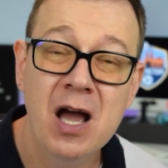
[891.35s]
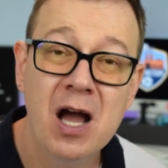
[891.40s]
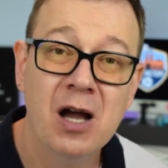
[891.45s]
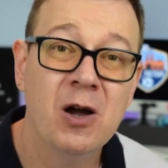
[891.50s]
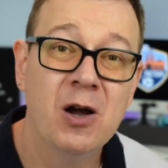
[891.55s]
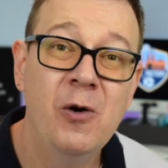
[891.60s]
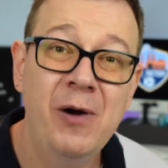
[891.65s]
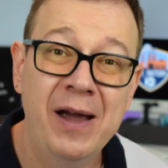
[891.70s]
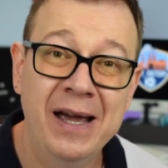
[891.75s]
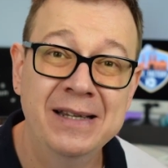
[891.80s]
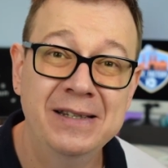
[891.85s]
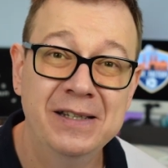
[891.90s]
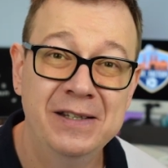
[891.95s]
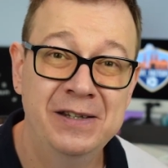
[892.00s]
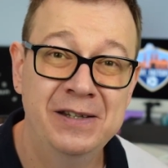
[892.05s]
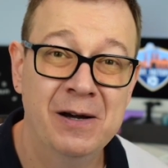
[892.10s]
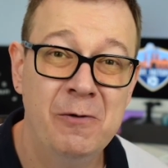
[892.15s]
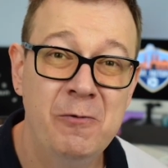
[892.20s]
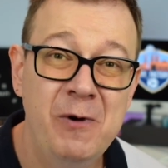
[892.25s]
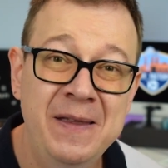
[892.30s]
go
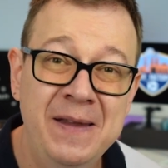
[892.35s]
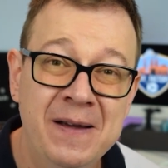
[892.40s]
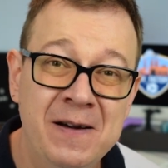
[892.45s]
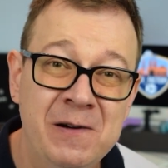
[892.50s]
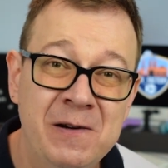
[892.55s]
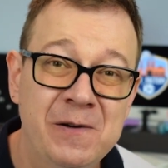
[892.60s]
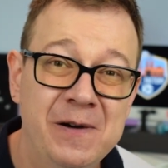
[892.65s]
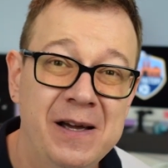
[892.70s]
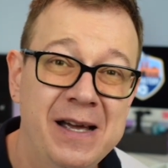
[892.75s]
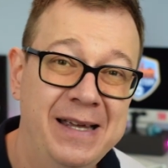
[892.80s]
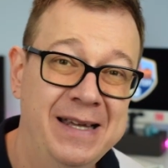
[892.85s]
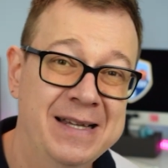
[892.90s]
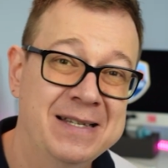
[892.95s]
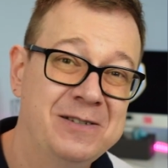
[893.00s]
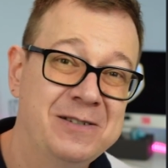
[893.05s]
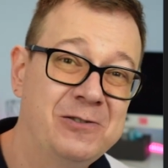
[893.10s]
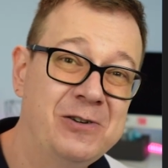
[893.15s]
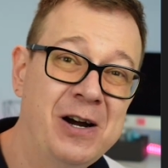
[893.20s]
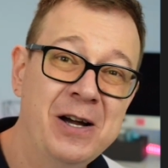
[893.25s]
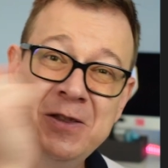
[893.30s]
ahead, the video
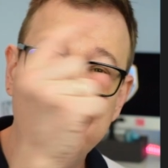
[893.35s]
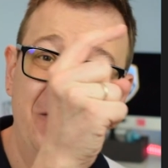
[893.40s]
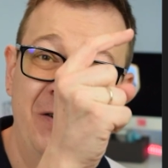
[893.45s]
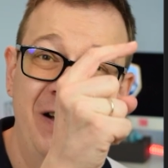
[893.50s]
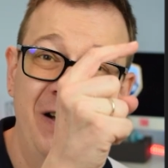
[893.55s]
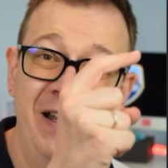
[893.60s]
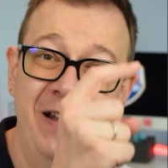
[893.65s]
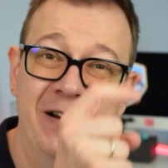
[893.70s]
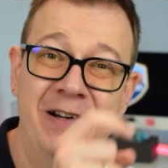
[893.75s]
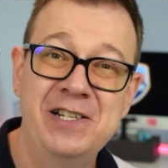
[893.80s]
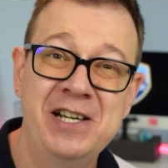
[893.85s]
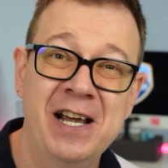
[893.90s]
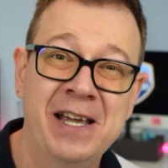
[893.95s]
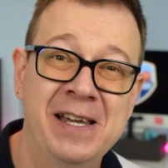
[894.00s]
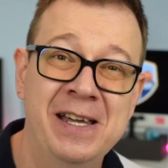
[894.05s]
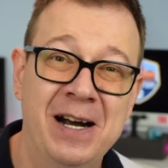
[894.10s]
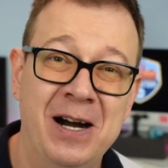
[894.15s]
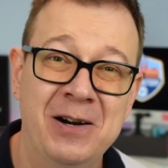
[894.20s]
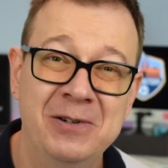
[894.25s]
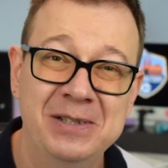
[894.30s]
is right over here. Check
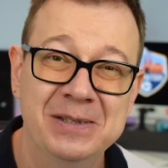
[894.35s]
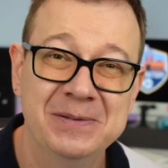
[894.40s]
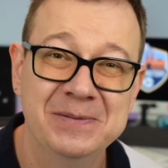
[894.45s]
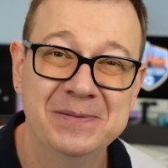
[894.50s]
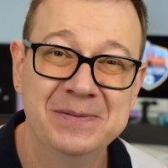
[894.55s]
it out.